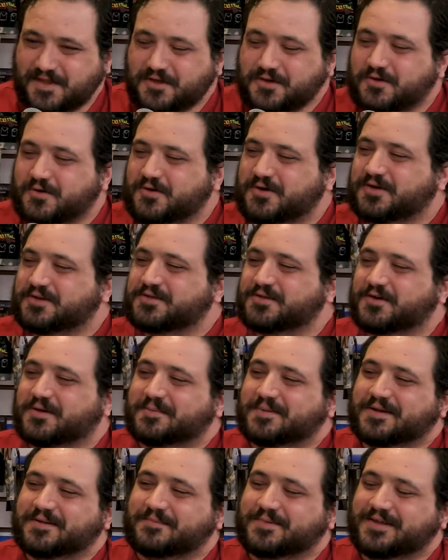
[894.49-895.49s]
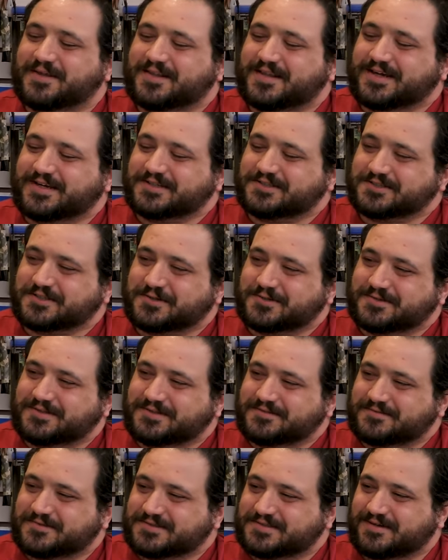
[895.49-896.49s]
You could do it, but it'd be like a joke
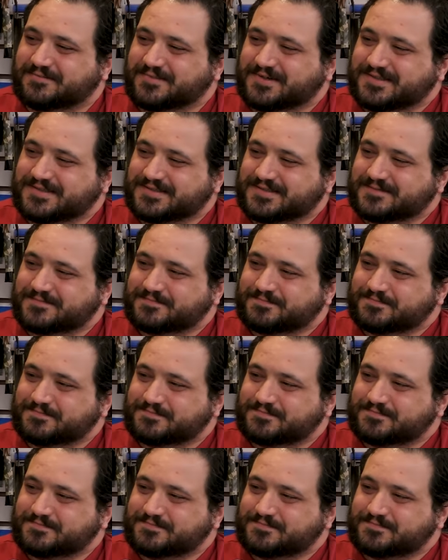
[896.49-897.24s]
for some reason.